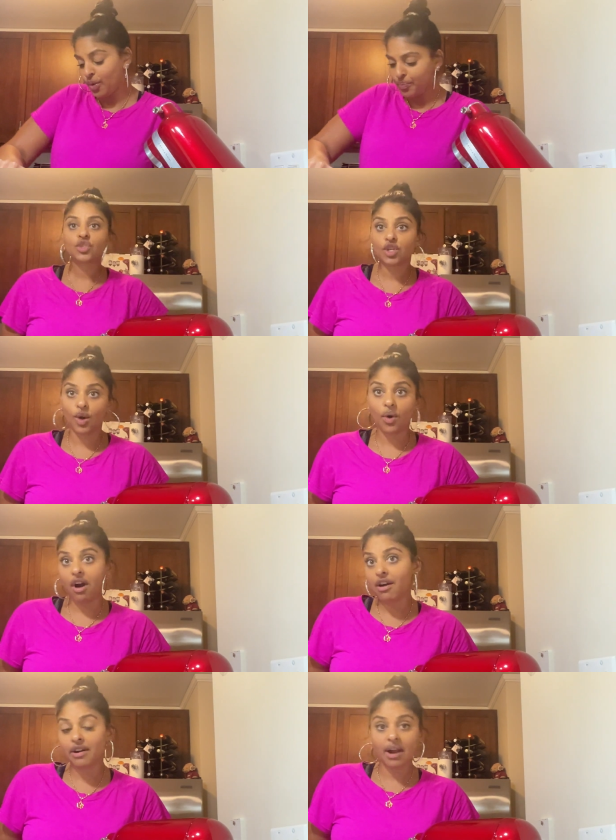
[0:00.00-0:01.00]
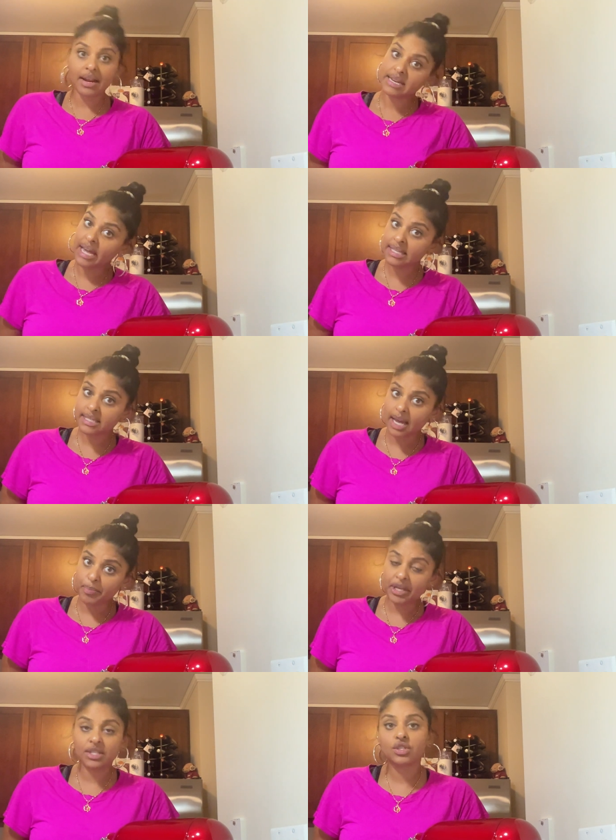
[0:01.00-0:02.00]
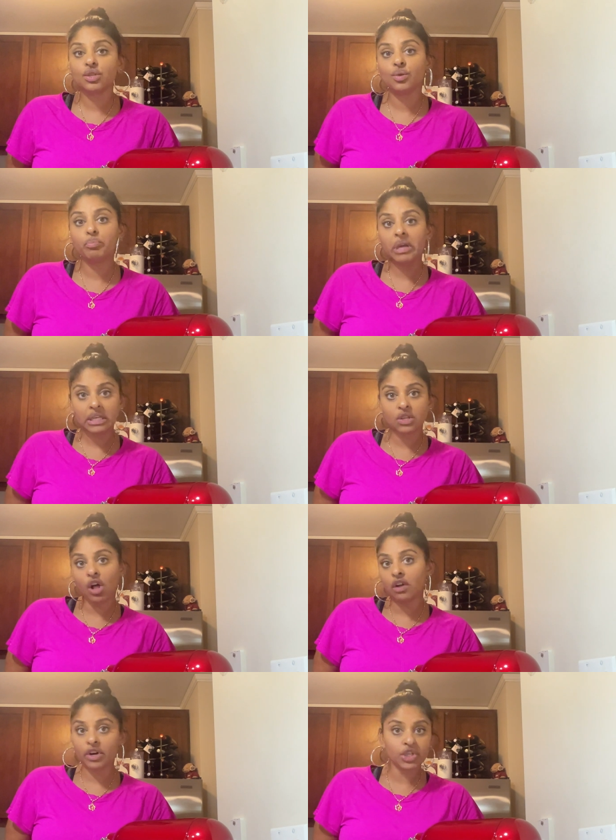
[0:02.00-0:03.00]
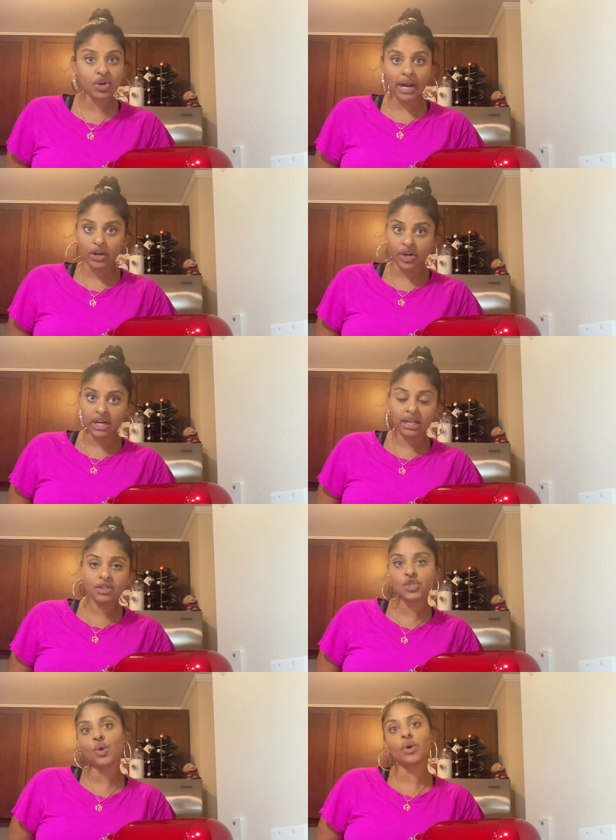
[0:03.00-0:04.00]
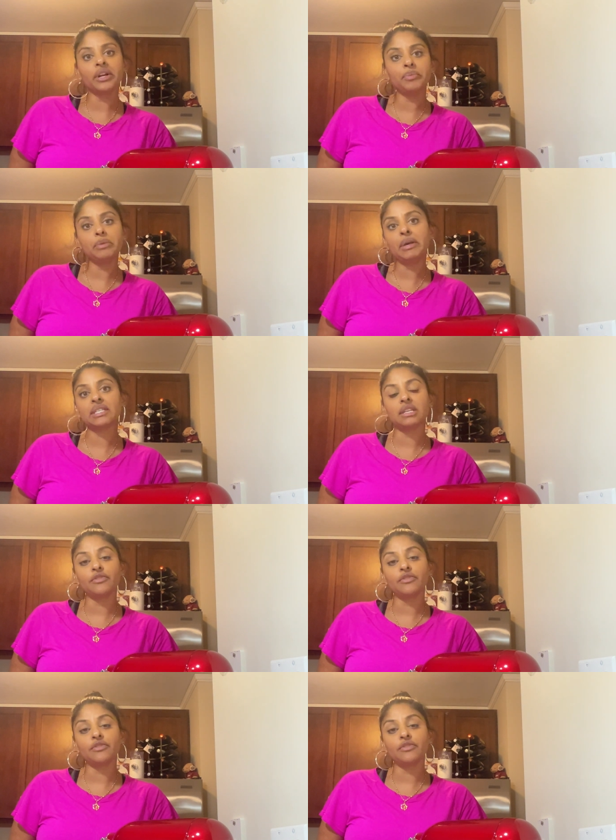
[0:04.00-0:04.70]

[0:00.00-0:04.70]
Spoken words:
So our next step is to mix all of our dry ingredients. So we're gonna be mixing